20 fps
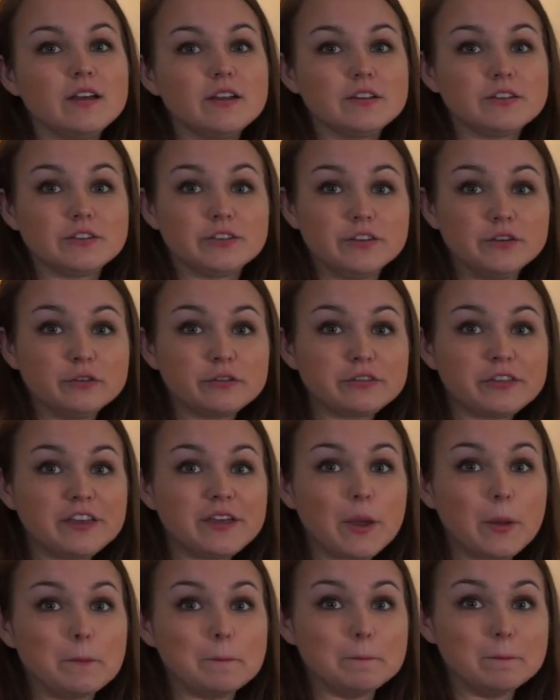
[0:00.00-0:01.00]
Do you
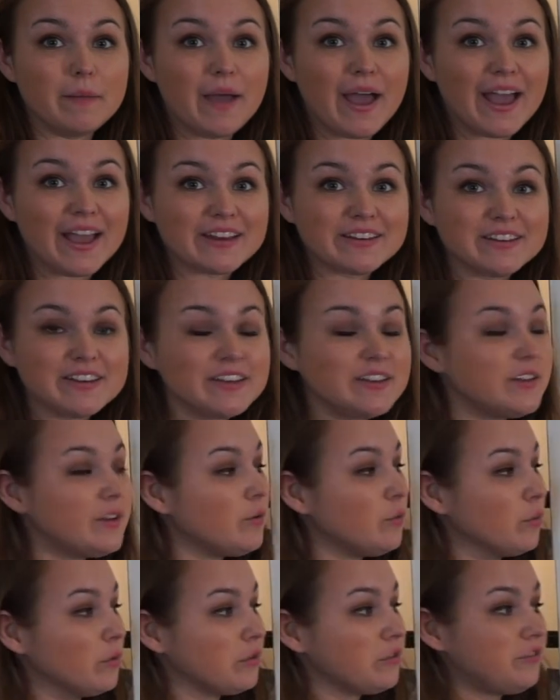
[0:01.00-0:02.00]
think a magnet
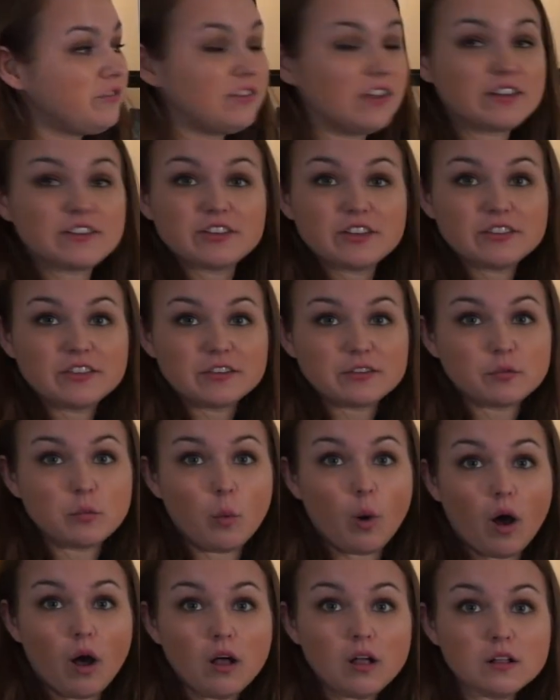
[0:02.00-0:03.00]
will stick to this
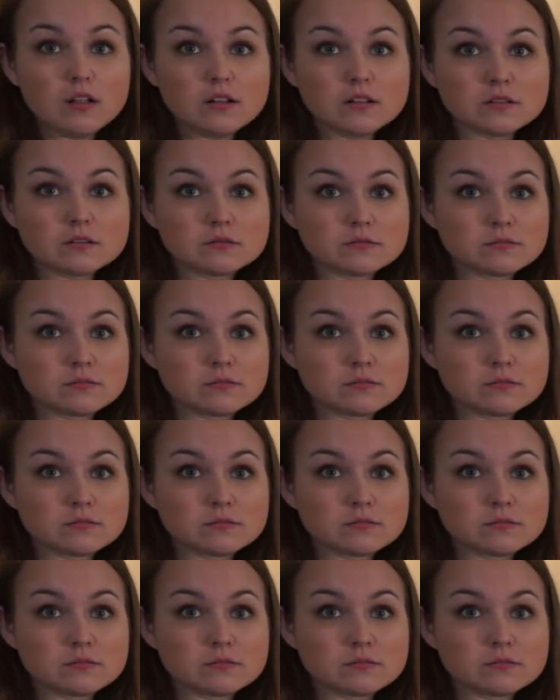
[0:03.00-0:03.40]
wall?